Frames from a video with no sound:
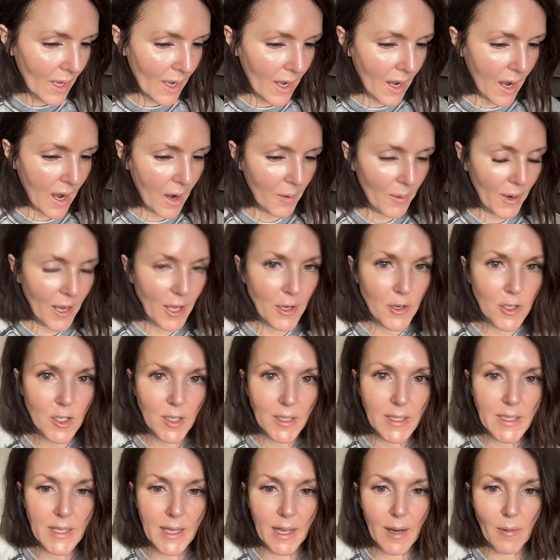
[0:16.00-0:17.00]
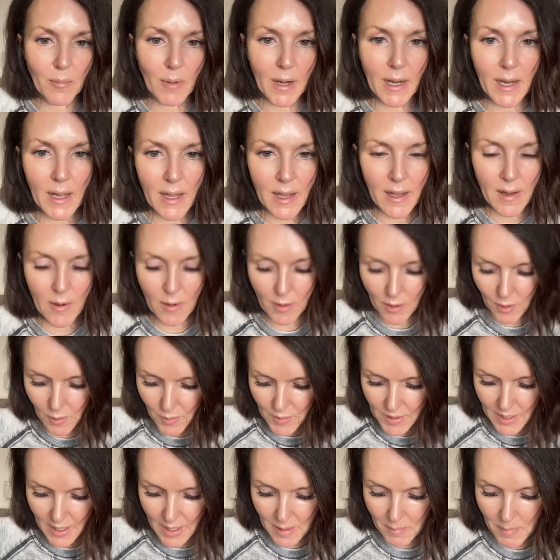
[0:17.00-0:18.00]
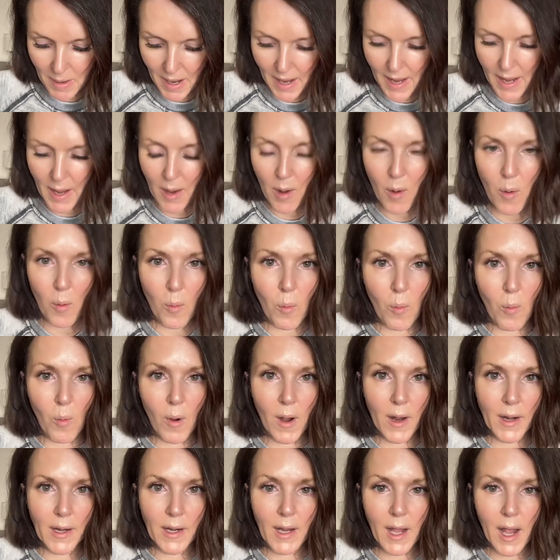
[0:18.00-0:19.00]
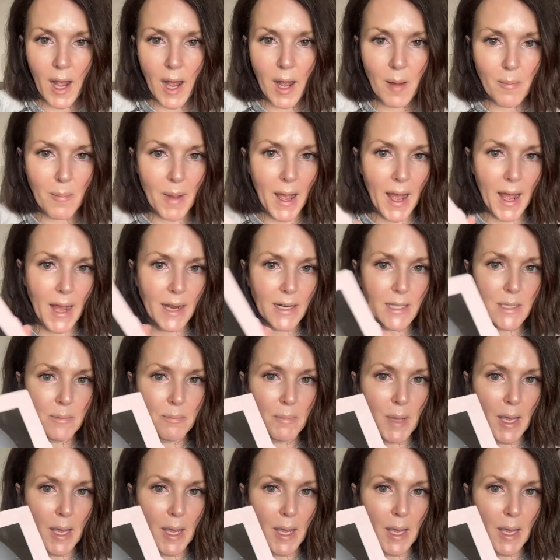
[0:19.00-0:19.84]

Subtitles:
how I usually to get ready using my One Compact